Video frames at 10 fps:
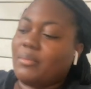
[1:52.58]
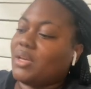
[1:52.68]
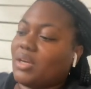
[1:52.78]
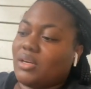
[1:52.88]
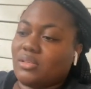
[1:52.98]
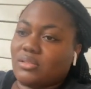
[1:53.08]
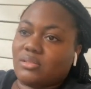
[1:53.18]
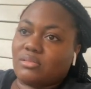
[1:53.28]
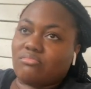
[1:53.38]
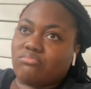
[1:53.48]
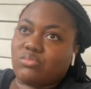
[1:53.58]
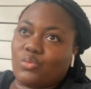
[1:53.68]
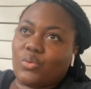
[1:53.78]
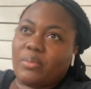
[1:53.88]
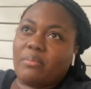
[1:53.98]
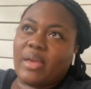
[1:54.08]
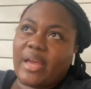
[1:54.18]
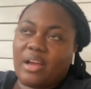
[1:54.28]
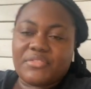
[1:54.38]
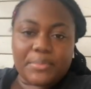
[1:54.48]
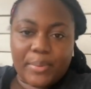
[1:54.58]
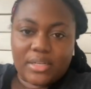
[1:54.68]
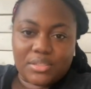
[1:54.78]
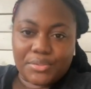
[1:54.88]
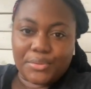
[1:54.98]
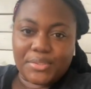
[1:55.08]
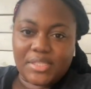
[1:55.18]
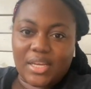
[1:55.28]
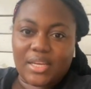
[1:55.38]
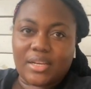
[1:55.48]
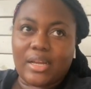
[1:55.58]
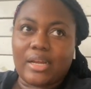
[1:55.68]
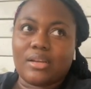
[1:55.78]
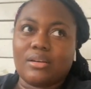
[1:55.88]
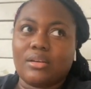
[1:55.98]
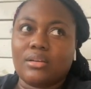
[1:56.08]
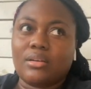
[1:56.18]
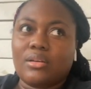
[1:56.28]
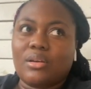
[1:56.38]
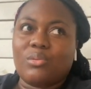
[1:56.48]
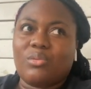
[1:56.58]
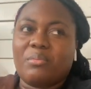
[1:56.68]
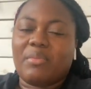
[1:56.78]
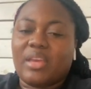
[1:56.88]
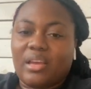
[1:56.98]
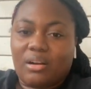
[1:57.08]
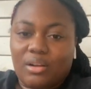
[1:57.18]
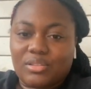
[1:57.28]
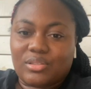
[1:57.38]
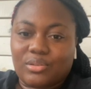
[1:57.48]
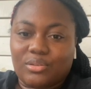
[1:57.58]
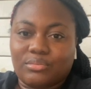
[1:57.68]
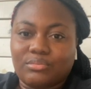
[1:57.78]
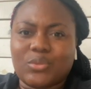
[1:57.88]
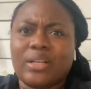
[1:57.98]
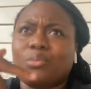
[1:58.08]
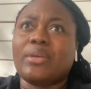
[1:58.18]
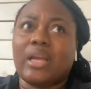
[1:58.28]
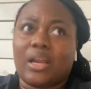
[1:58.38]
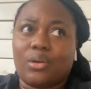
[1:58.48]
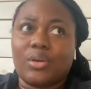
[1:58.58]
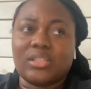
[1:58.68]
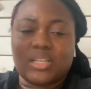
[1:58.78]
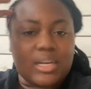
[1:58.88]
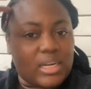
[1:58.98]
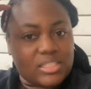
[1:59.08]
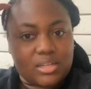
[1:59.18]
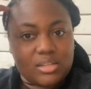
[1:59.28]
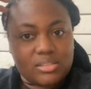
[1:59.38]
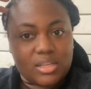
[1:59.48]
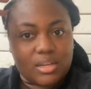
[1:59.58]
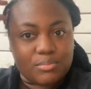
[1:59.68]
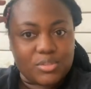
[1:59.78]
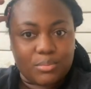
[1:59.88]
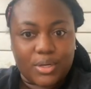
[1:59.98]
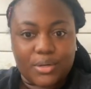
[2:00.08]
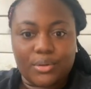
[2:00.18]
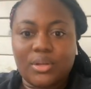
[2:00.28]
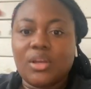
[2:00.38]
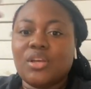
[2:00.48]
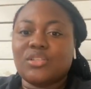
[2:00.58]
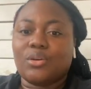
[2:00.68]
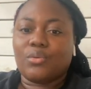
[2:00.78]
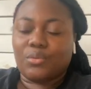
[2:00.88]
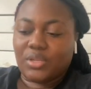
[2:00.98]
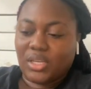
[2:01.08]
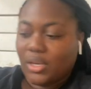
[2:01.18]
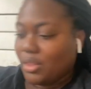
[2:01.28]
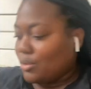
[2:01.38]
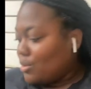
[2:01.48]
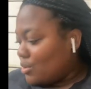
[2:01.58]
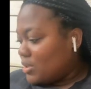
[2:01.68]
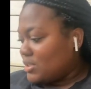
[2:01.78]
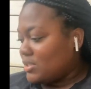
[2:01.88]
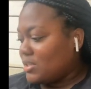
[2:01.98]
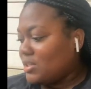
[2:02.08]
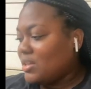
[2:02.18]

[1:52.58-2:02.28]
because we may have to practice outside, and we may also, well, we are going to the National Stadium tomorrow, so we need those.